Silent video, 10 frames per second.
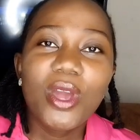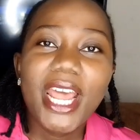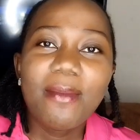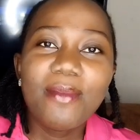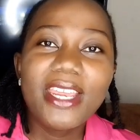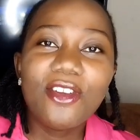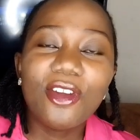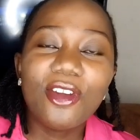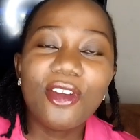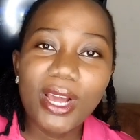When I mean
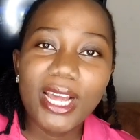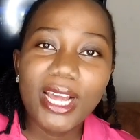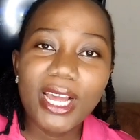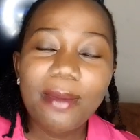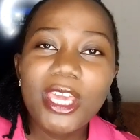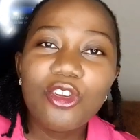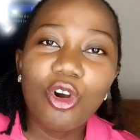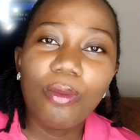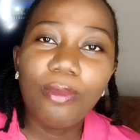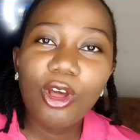your numbers, I mean
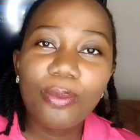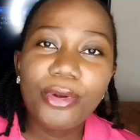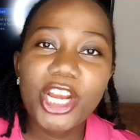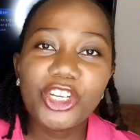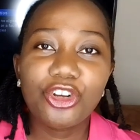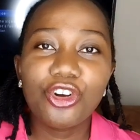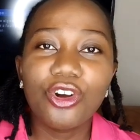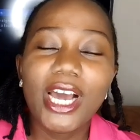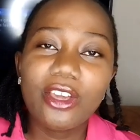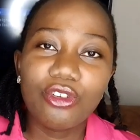your blood pressure
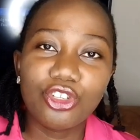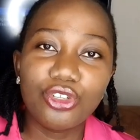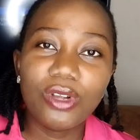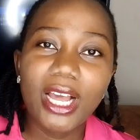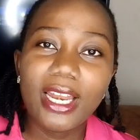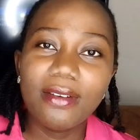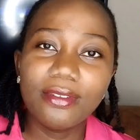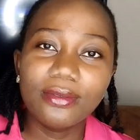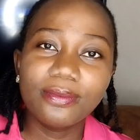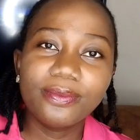and your sugar
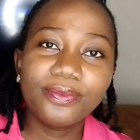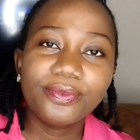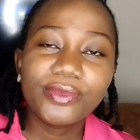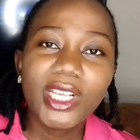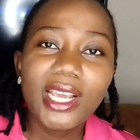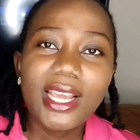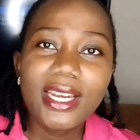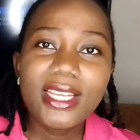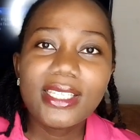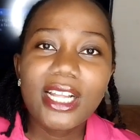level.
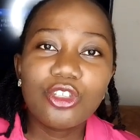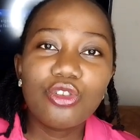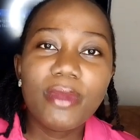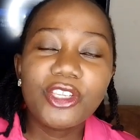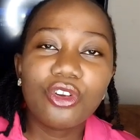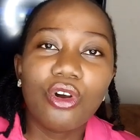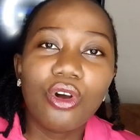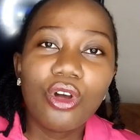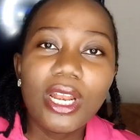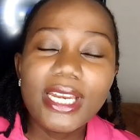These are two major
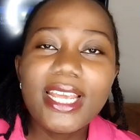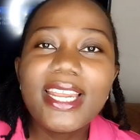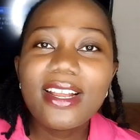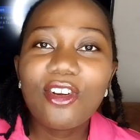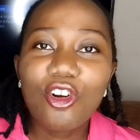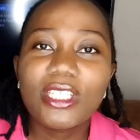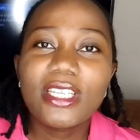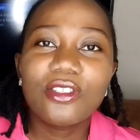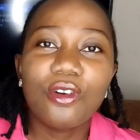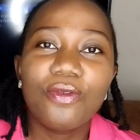leading
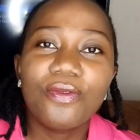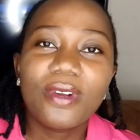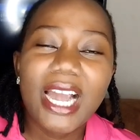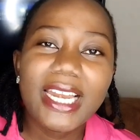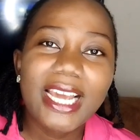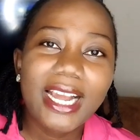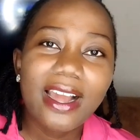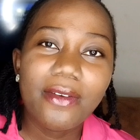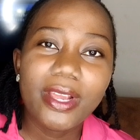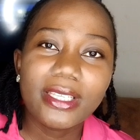causes of cardiac
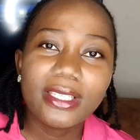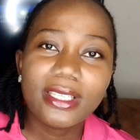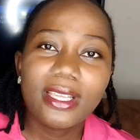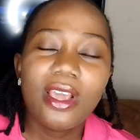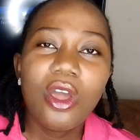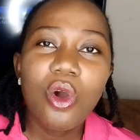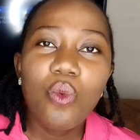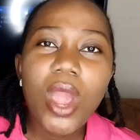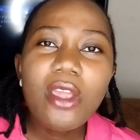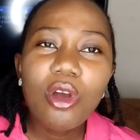arrest.
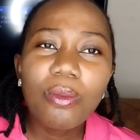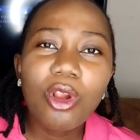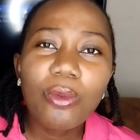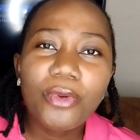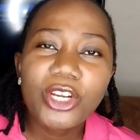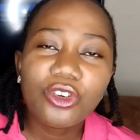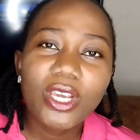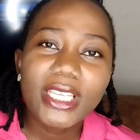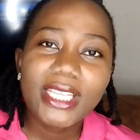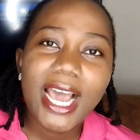When your blood
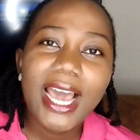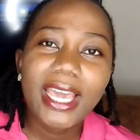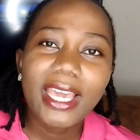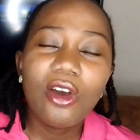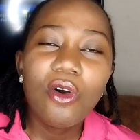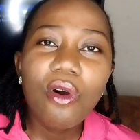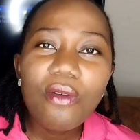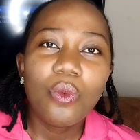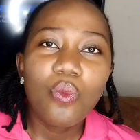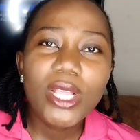pressure is high,
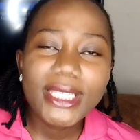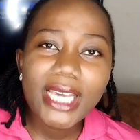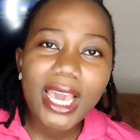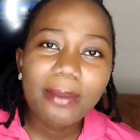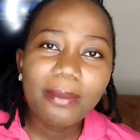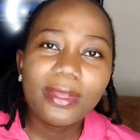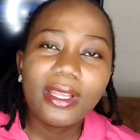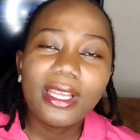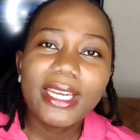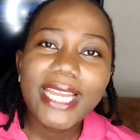with time,
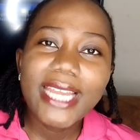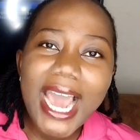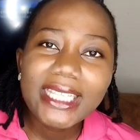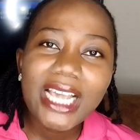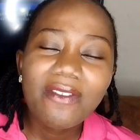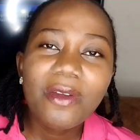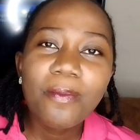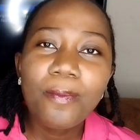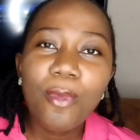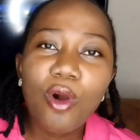the heart,
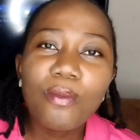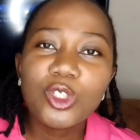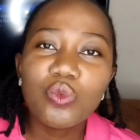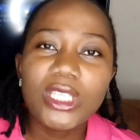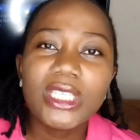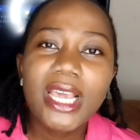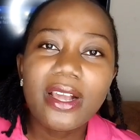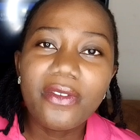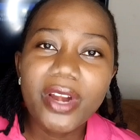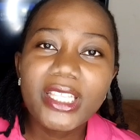having pumped with
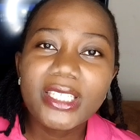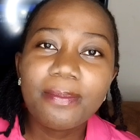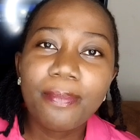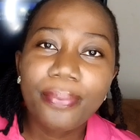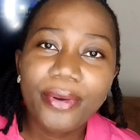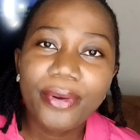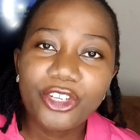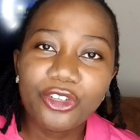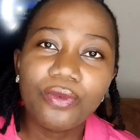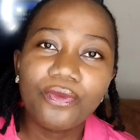great
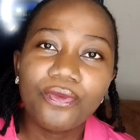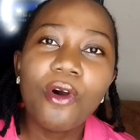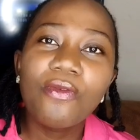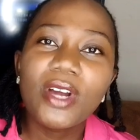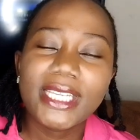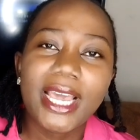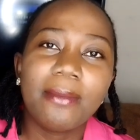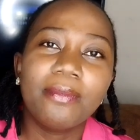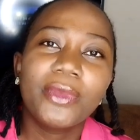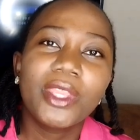pressure over
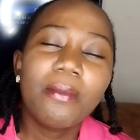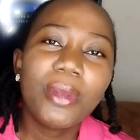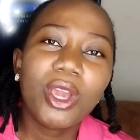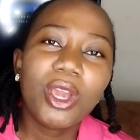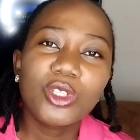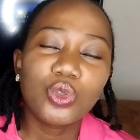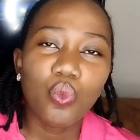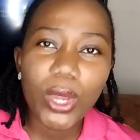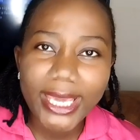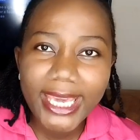time, becomes
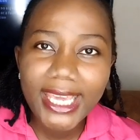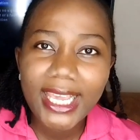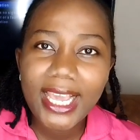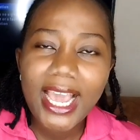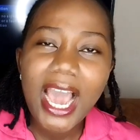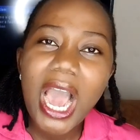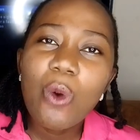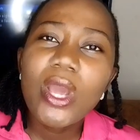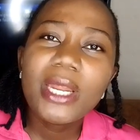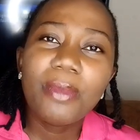weak.
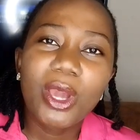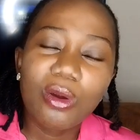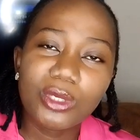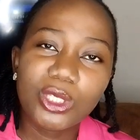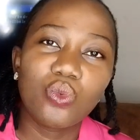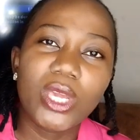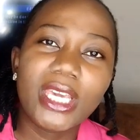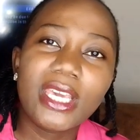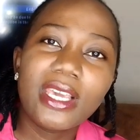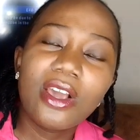And when it becomes
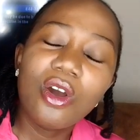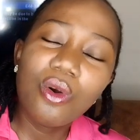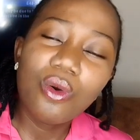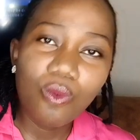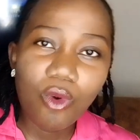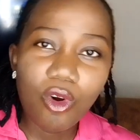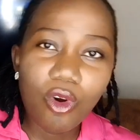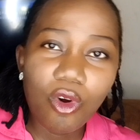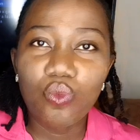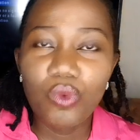weak,
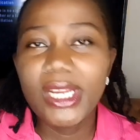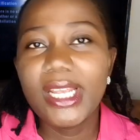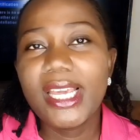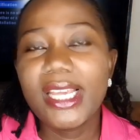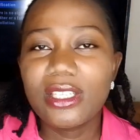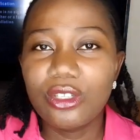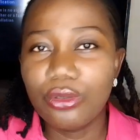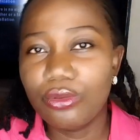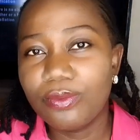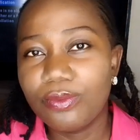what will it do?